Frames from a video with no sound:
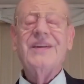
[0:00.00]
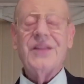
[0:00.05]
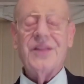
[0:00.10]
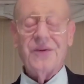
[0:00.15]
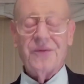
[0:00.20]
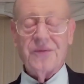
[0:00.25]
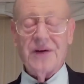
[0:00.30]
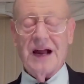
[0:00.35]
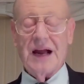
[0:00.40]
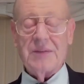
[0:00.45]

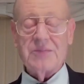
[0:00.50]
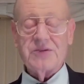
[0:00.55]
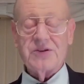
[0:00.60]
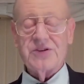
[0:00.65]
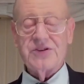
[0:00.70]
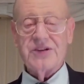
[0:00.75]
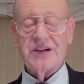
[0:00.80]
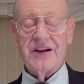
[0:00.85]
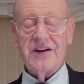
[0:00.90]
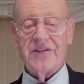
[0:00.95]
the rapture
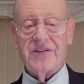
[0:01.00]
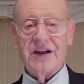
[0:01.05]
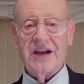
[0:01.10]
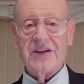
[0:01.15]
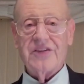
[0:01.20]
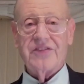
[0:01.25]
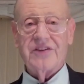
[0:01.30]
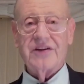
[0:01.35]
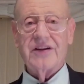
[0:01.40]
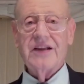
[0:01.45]

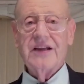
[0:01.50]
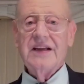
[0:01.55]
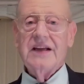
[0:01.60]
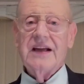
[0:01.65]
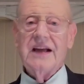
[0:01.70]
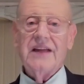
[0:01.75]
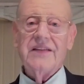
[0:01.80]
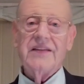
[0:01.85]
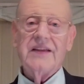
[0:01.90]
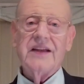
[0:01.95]
generation.
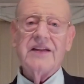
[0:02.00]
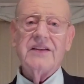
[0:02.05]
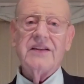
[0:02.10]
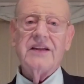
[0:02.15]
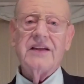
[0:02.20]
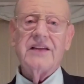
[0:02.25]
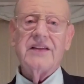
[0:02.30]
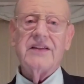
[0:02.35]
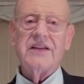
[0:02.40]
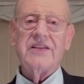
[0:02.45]
And then
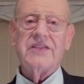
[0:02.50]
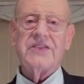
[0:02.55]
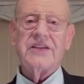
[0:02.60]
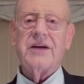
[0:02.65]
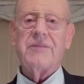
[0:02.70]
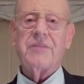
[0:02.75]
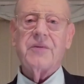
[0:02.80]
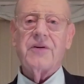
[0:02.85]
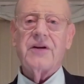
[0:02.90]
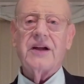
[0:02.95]
uh, the
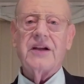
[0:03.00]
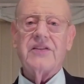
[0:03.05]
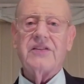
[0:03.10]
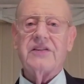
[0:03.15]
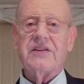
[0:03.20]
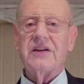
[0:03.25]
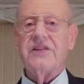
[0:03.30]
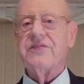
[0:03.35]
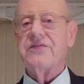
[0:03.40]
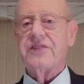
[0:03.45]

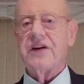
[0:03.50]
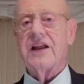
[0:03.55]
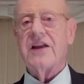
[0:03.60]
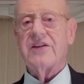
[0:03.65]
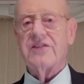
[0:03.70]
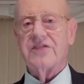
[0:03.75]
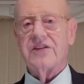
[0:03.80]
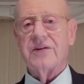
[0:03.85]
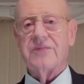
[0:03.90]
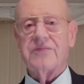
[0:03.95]
separation in
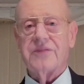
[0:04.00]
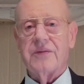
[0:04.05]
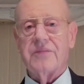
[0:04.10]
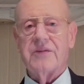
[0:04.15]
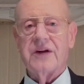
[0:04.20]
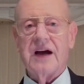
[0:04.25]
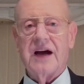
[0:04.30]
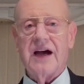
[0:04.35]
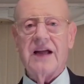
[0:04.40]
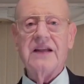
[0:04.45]
fellowship from
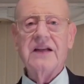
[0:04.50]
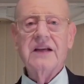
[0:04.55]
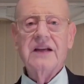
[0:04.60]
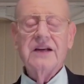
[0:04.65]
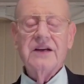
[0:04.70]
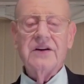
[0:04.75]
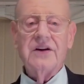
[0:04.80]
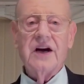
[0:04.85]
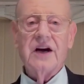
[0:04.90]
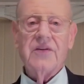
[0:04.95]
God,
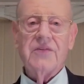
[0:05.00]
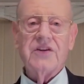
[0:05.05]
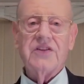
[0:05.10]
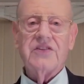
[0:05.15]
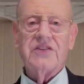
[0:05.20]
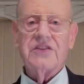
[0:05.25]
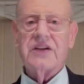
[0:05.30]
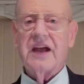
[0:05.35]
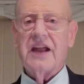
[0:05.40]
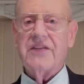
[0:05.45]
uh, which
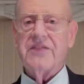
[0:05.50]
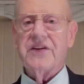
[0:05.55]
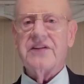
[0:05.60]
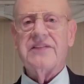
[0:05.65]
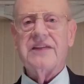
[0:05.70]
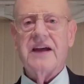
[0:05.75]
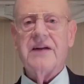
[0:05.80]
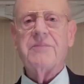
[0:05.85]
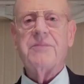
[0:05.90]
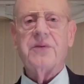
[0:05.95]
is kind of a
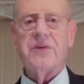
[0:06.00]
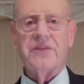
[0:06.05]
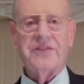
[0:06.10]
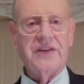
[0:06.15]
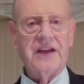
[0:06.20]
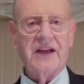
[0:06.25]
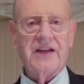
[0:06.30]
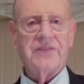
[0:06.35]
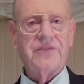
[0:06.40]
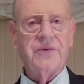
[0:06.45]
temporal
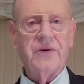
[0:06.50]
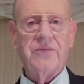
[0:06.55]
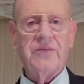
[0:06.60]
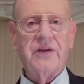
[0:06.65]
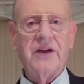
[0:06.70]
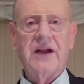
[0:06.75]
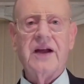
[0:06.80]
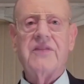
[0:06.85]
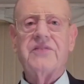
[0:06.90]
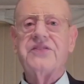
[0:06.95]
death when
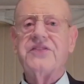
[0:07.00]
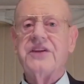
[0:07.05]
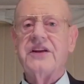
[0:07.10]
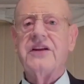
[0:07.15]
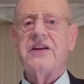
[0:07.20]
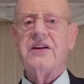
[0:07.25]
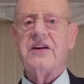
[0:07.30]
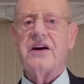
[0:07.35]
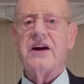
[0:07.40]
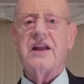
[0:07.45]
we have
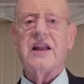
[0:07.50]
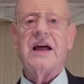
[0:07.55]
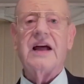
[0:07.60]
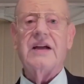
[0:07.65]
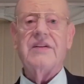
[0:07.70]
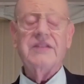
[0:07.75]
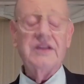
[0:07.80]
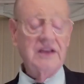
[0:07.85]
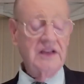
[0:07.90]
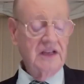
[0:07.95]
sin in our
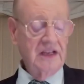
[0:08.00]
life.